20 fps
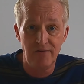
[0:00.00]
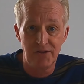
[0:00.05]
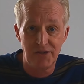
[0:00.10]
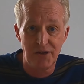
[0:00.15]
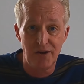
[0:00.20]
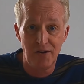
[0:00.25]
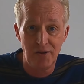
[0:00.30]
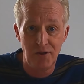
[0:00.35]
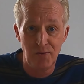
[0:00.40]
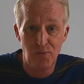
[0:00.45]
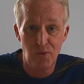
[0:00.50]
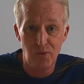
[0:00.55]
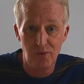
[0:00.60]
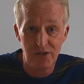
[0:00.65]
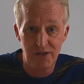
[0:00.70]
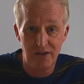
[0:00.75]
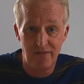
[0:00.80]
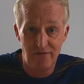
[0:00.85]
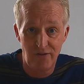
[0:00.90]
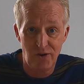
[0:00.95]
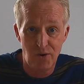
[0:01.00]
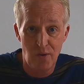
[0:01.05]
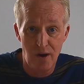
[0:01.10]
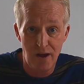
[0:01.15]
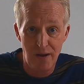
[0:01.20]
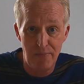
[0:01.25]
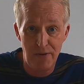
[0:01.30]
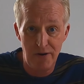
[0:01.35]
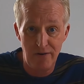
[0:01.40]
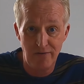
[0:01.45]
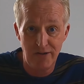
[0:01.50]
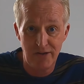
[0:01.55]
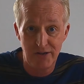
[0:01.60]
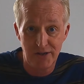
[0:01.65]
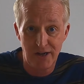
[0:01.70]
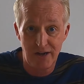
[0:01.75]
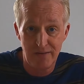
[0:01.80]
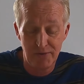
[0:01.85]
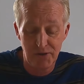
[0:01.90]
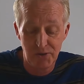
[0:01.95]
outside the water for quite a period of
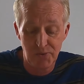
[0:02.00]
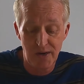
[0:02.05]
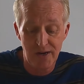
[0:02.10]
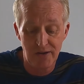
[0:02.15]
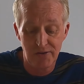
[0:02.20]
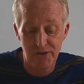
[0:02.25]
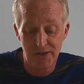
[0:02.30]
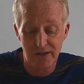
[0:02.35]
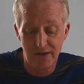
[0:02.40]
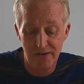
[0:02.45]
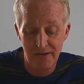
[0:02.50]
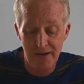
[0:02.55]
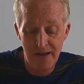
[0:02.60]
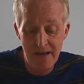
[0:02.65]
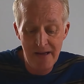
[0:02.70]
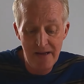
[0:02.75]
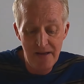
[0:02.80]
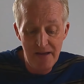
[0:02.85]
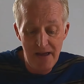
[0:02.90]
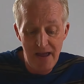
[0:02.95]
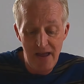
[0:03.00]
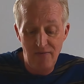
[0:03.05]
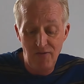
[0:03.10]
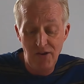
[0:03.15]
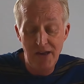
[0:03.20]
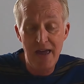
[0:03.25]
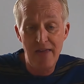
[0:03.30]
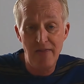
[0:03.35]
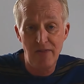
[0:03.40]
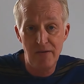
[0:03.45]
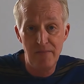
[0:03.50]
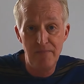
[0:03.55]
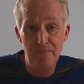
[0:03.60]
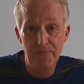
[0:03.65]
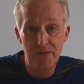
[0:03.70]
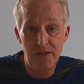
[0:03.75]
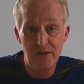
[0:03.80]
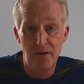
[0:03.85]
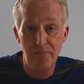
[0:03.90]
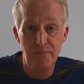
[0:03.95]
time as well. So if you get
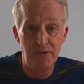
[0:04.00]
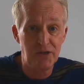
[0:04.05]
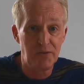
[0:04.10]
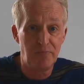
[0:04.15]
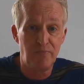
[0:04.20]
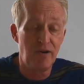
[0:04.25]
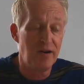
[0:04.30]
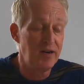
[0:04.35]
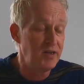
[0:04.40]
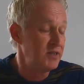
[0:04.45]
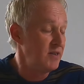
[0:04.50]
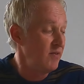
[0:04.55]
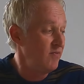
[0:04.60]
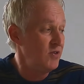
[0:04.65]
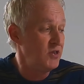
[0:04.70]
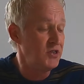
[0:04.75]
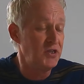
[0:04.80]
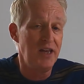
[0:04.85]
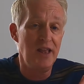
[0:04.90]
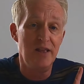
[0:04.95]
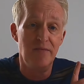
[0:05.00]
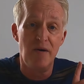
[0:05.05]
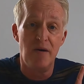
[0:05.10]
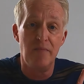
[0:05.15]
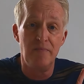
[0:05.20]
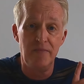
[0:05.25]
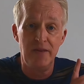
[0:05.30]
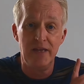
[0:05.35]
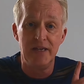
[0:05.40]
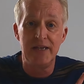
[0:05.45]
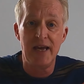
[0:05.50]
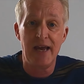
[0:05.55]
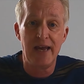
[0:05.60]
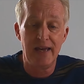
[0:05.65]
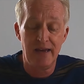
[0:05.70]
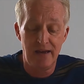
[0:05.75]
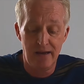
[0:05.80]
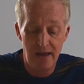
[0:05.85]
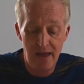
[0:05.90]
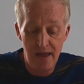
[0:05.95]
them, don't be surprised if you see them up the
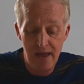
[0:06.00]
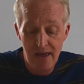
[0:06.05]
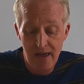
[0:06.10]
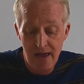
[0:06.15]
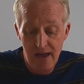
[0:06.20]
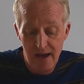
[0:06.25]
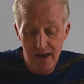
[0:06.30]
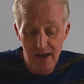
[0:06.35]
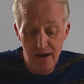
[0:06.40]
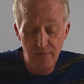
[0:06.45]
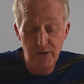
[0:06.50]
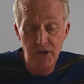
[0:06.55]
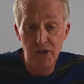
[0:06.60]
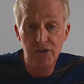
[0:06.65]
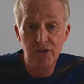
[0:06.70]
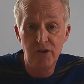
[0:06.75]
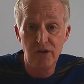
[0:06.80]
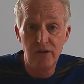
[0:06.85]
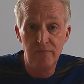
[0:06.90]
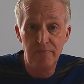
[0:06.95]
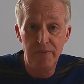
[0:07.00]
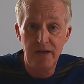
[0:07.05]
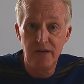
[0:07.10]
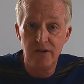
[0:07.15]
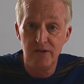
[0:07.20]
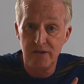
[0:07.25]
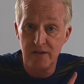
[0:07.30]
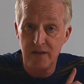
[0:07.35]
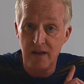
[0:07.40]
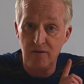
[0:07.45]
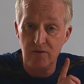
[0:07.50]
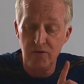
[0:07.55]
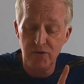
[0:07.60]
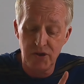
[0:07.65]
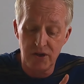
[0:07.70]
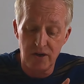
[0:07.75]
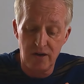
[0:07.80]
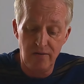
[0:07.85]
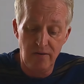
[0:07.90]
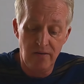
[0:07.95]
tank, uh, which is good because they'll
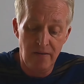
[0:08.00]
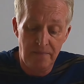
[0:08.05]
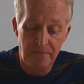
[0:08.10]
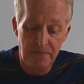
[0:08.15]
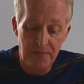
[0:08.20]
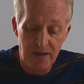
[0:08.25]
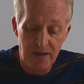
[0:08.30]
also